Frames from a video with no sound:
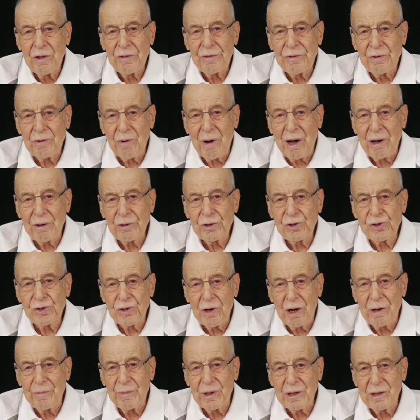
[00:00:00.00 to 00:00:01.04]
throughout
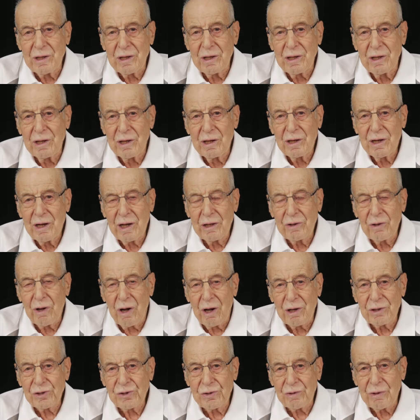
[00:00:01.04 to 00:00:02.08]
Germany and
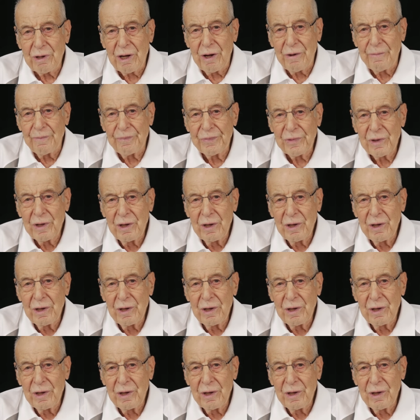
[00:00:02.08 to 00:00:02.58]
Austria.